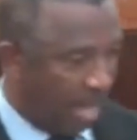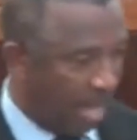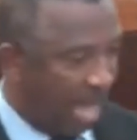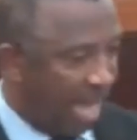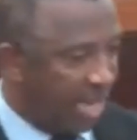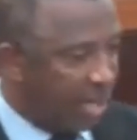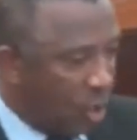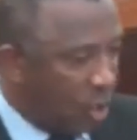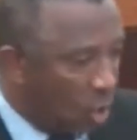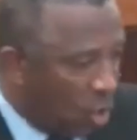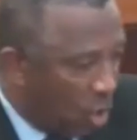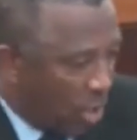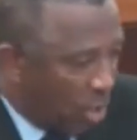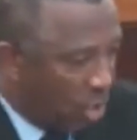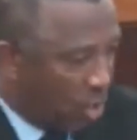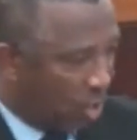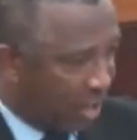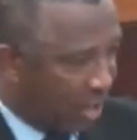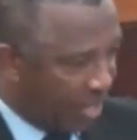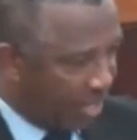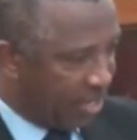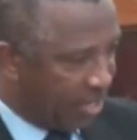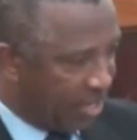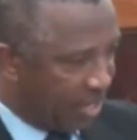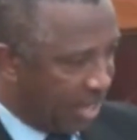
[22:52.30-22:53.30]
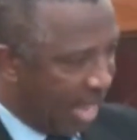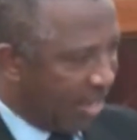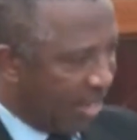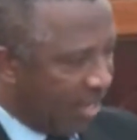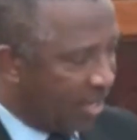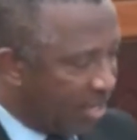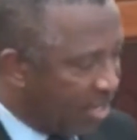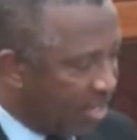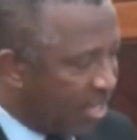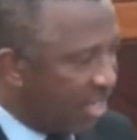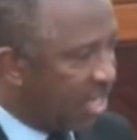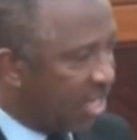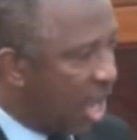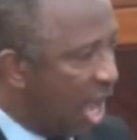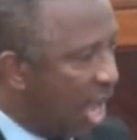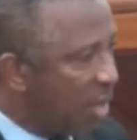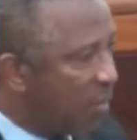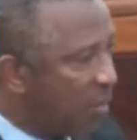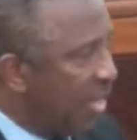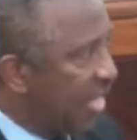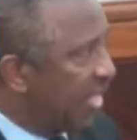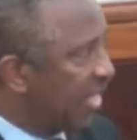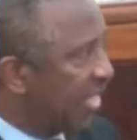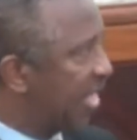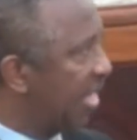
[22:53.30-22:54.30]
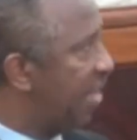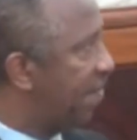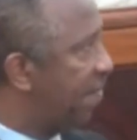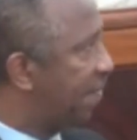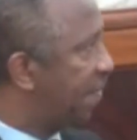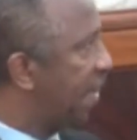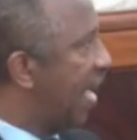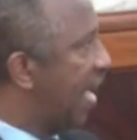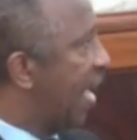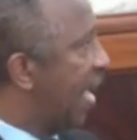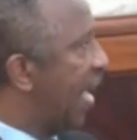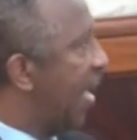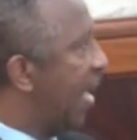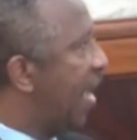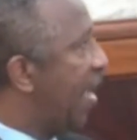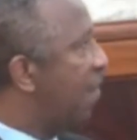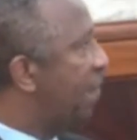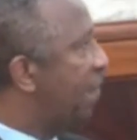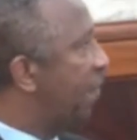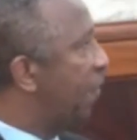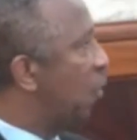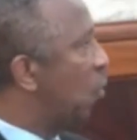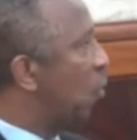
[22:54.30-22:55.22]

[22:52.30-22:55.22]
I know you're a good economist, and if